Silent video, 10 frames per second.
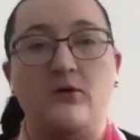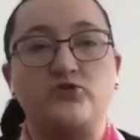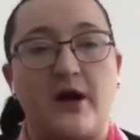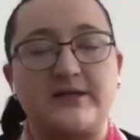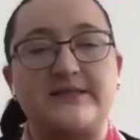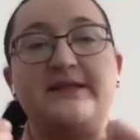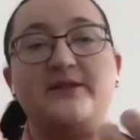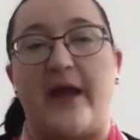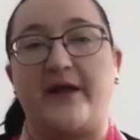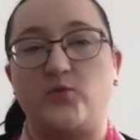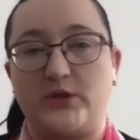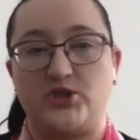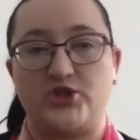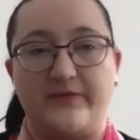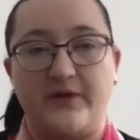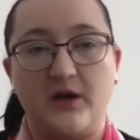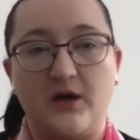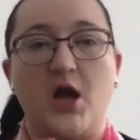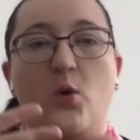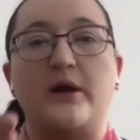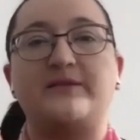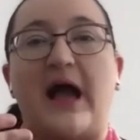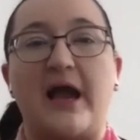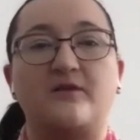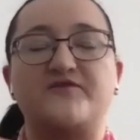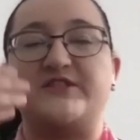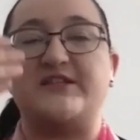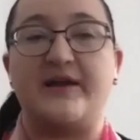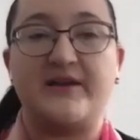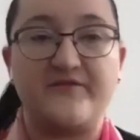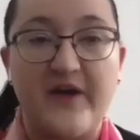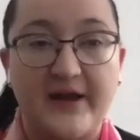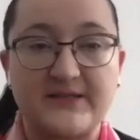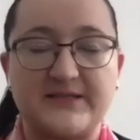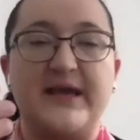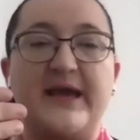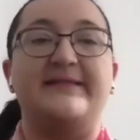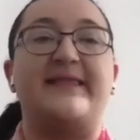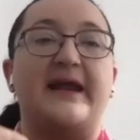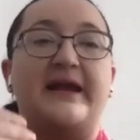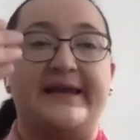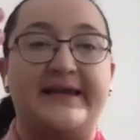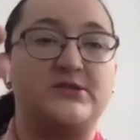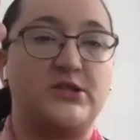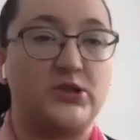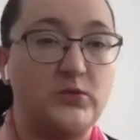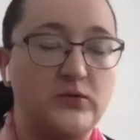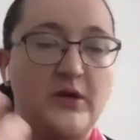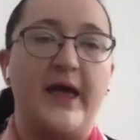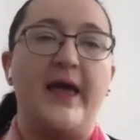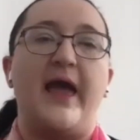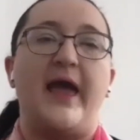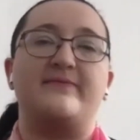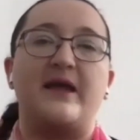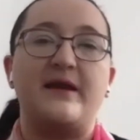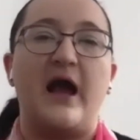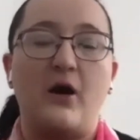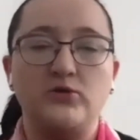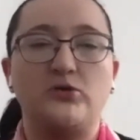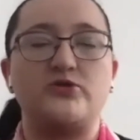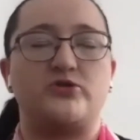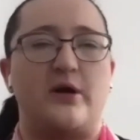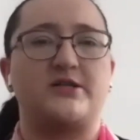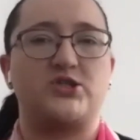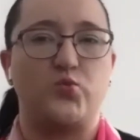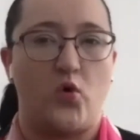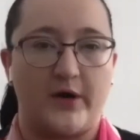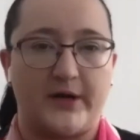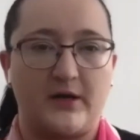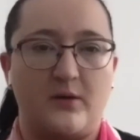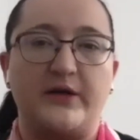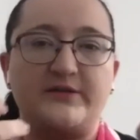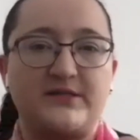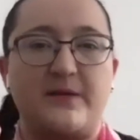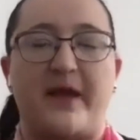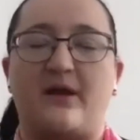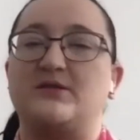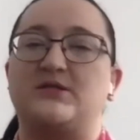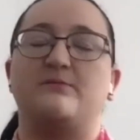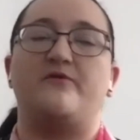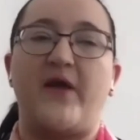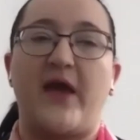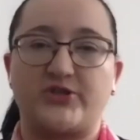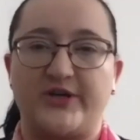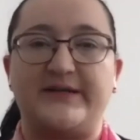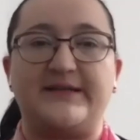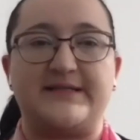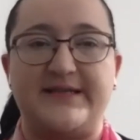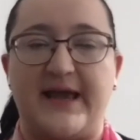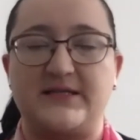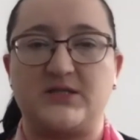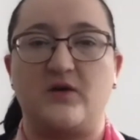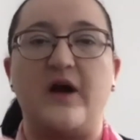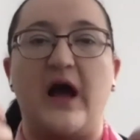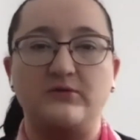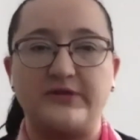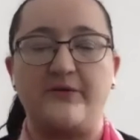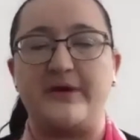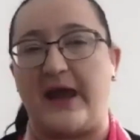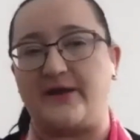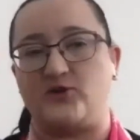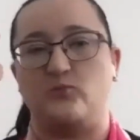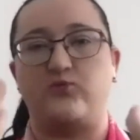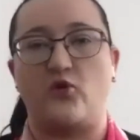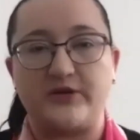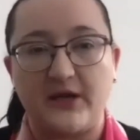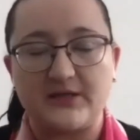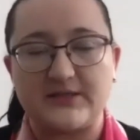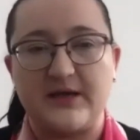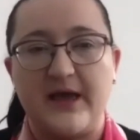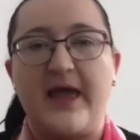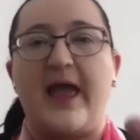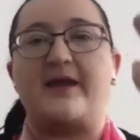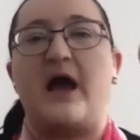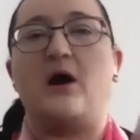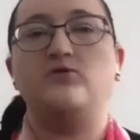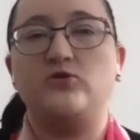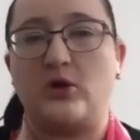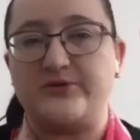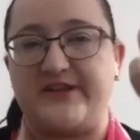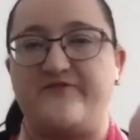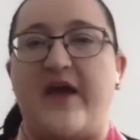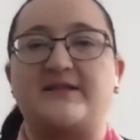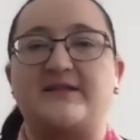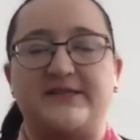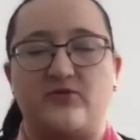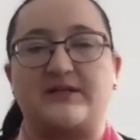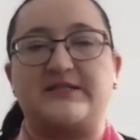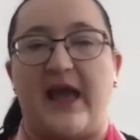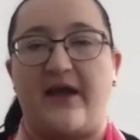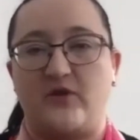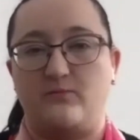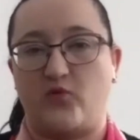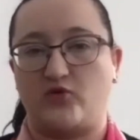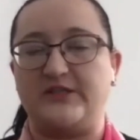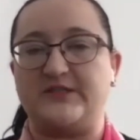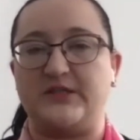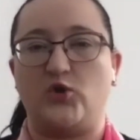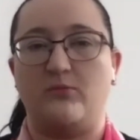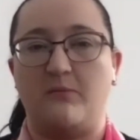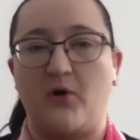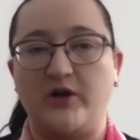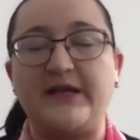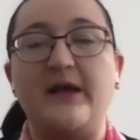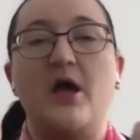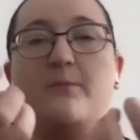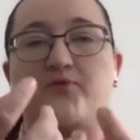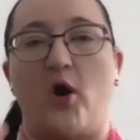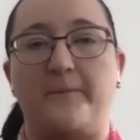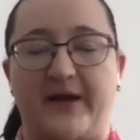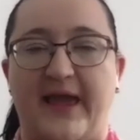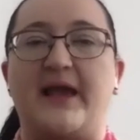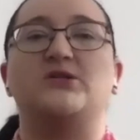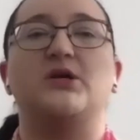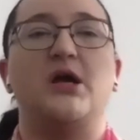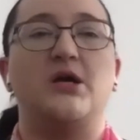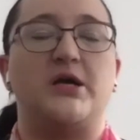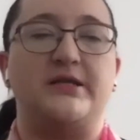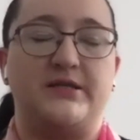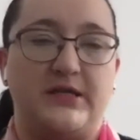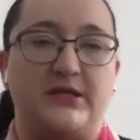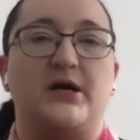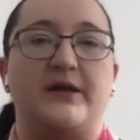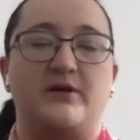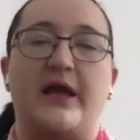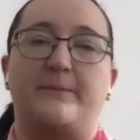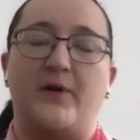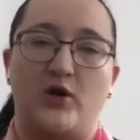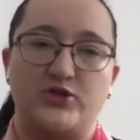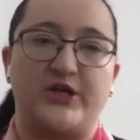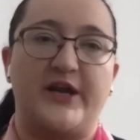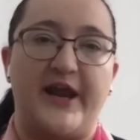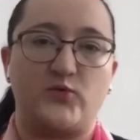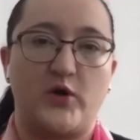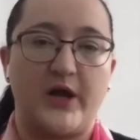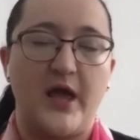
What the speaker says: drugs interact with each other, what kind of side effects they lead to, and then how those drugs work. What is the mechanism of action in the sense of how they relate to proteins, and how do those effects that drugs have on proteins in human body propagate in the underlying biological network.